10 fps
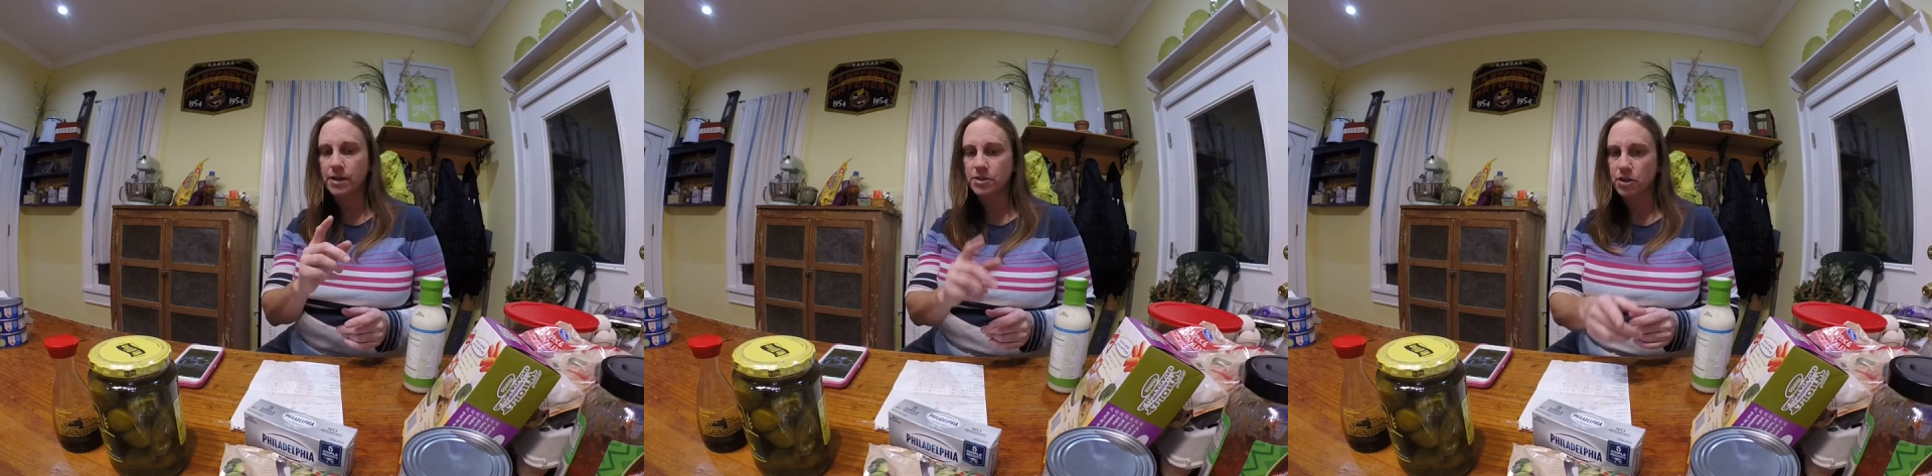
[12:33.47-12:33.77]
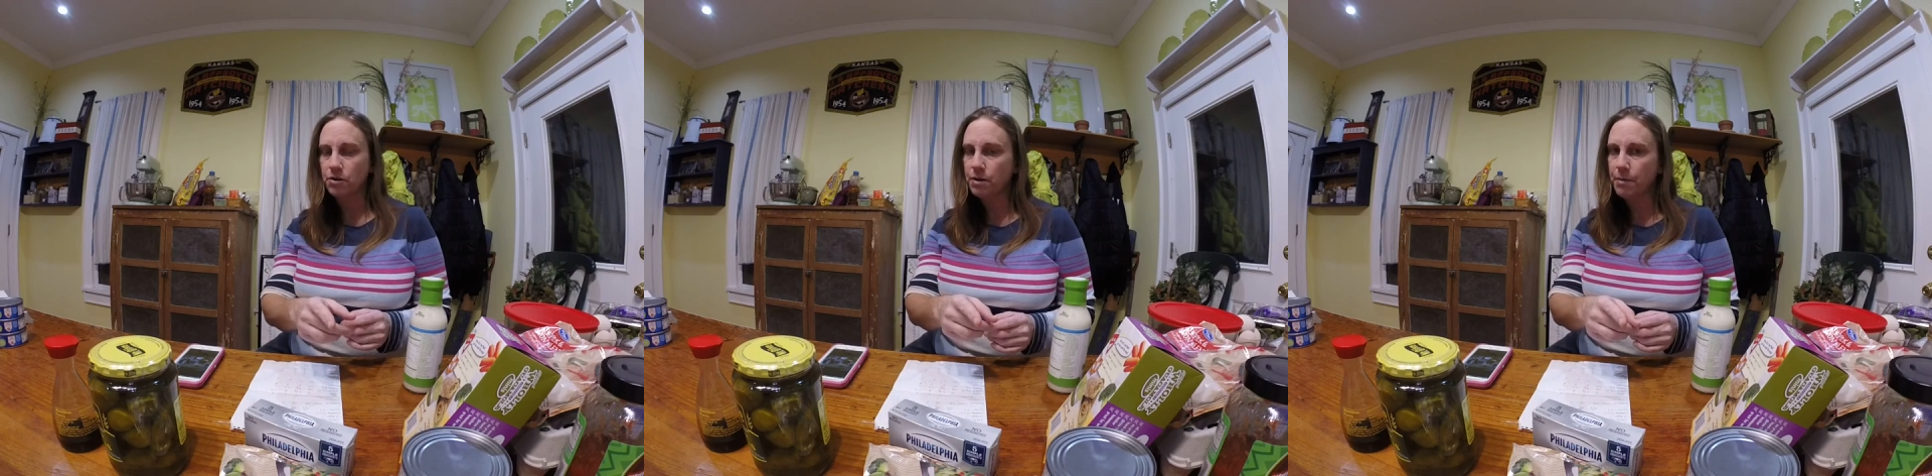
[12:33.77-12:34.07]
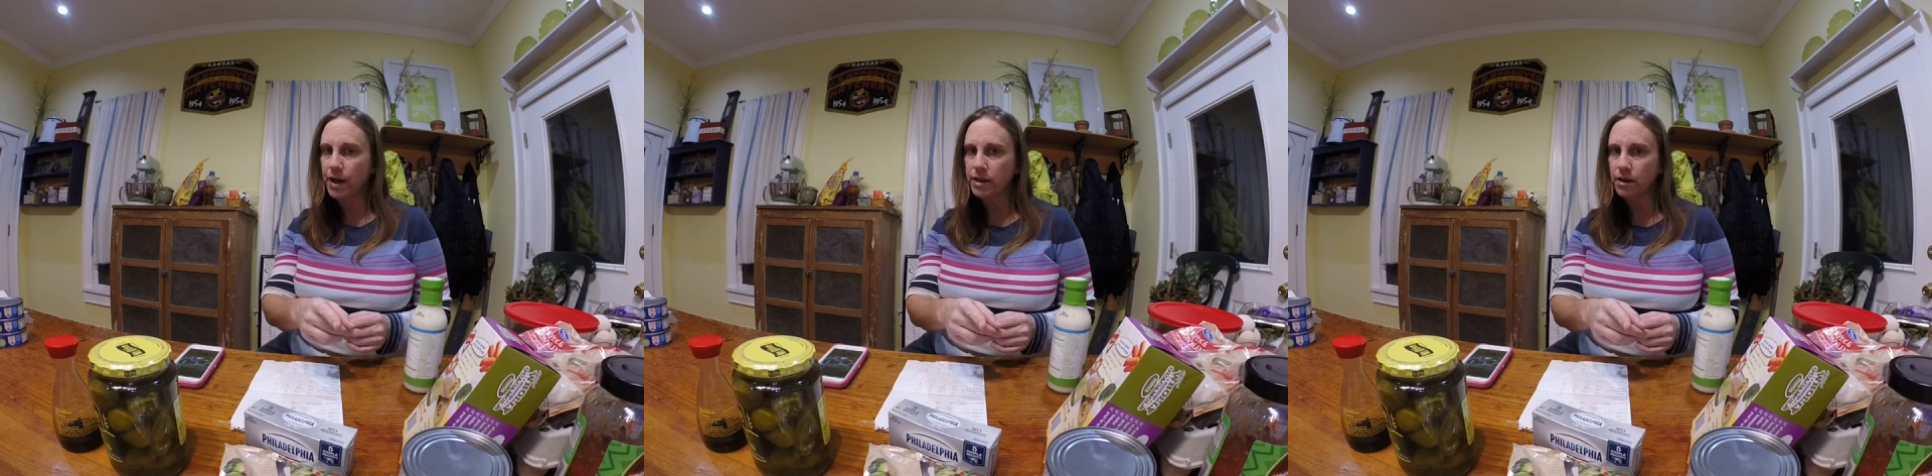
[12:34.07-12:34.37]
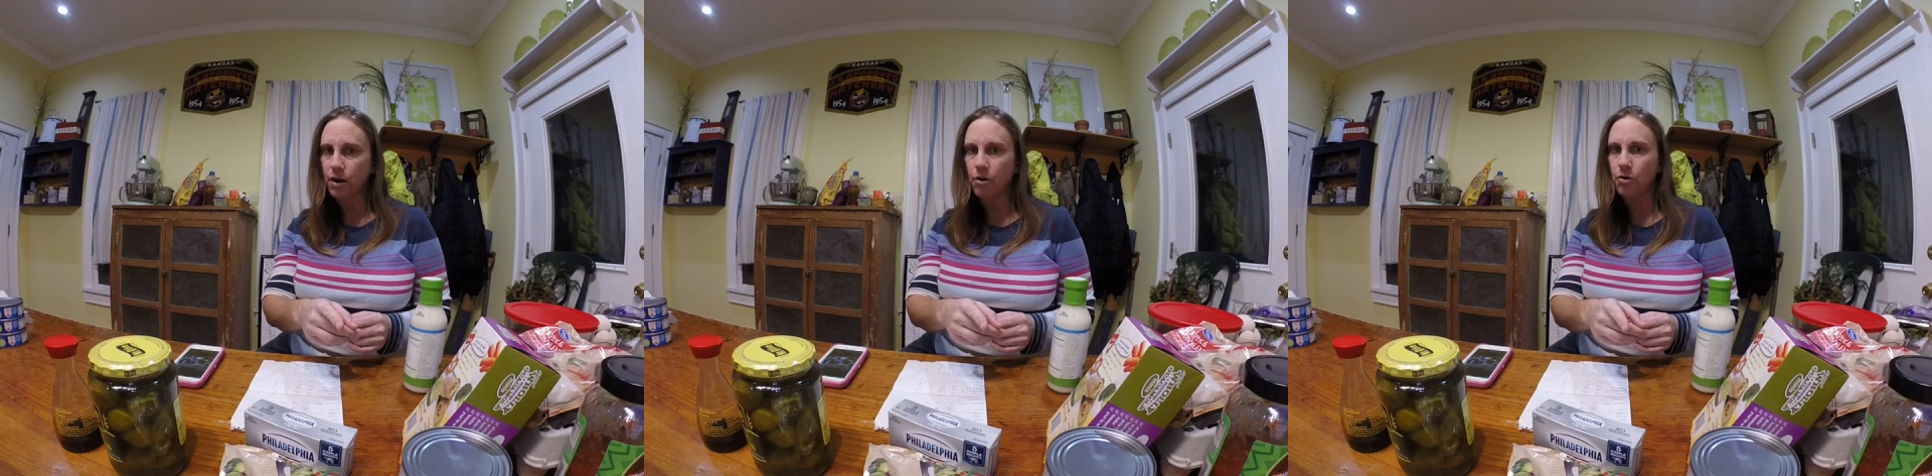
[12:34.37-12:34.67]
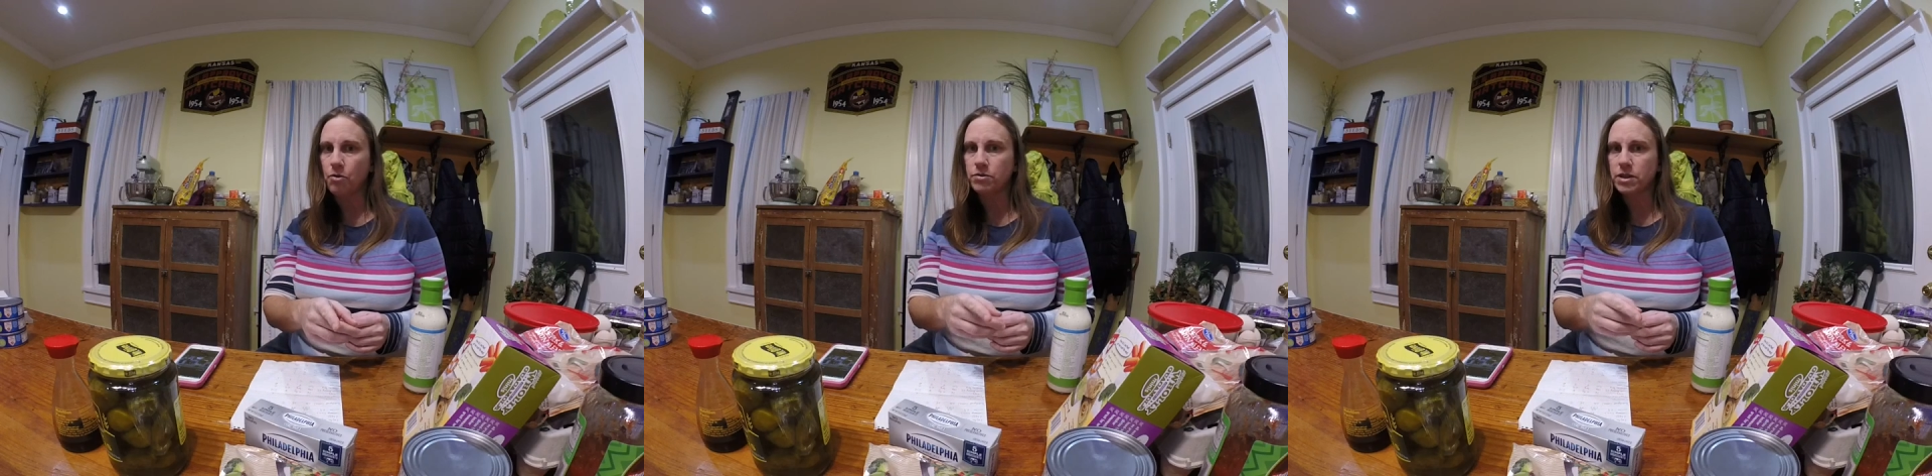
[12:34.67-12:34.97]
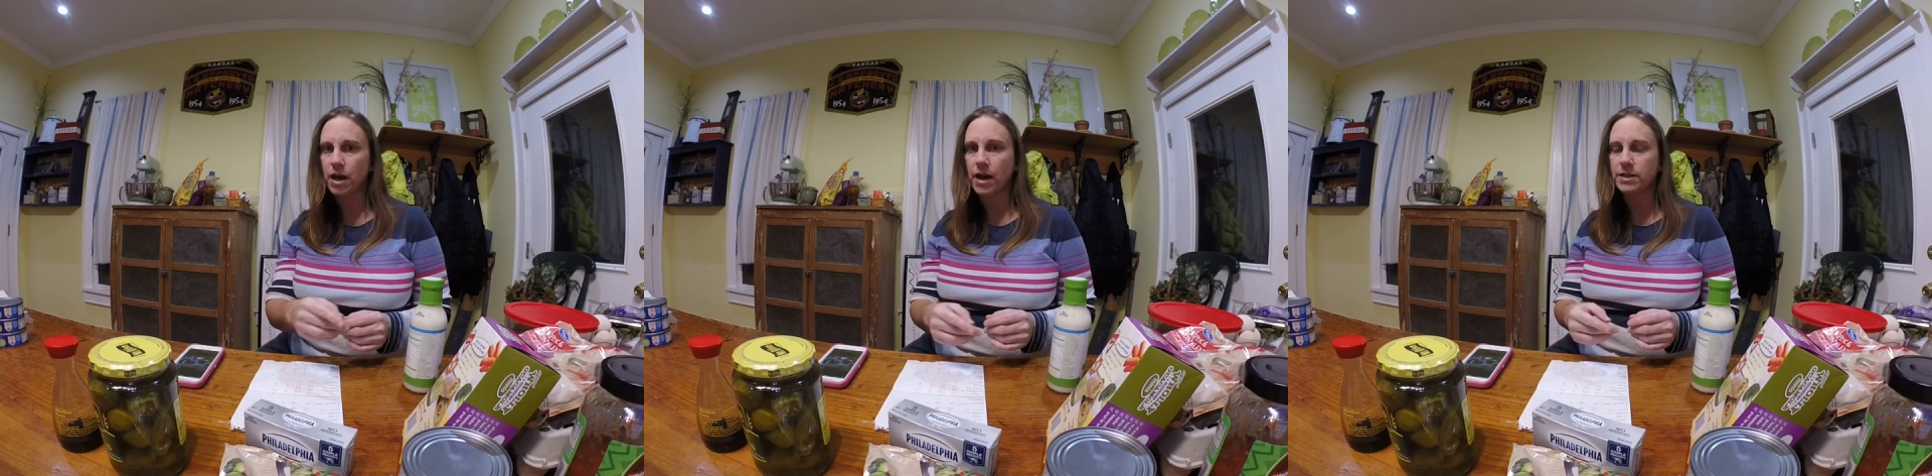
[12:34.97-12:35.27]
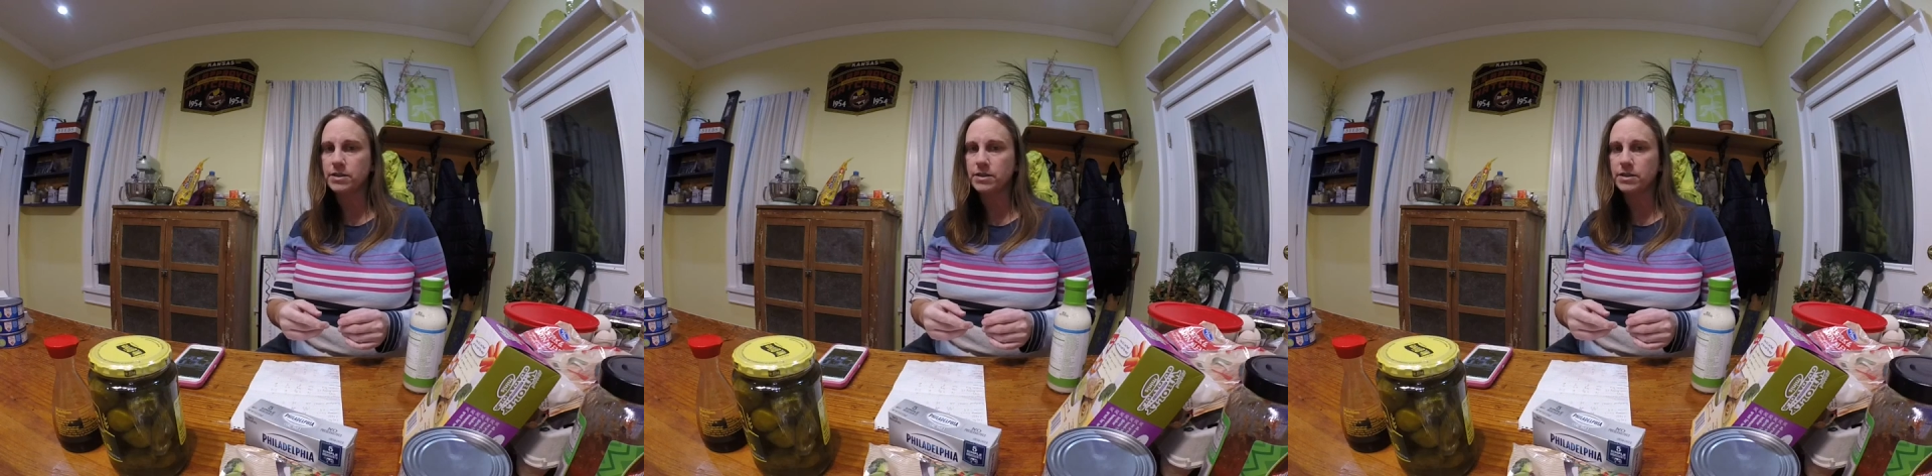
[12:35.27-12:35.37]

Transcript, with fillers: The tuna might get old. I